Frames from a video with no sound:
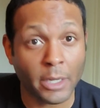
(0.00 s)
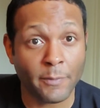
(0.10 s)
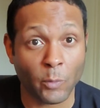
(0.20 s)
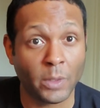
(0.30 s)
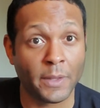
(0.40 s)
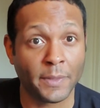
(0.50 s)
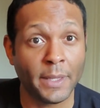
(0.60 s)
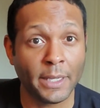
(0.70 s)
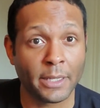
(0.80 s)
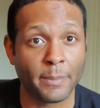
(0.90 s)
even really
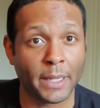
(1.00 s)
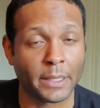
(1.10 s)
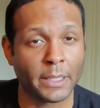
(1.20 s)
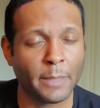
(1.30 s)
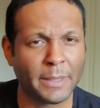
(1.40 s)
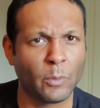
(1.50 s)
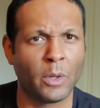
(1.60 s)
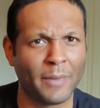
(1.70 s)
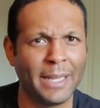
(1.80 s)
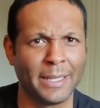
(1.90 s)
thinking about it. And I'm like, well,
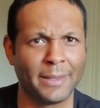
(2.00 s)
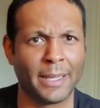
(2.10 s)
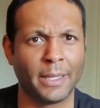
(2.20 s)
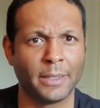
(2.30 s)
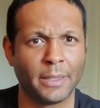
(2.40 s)
if I did that,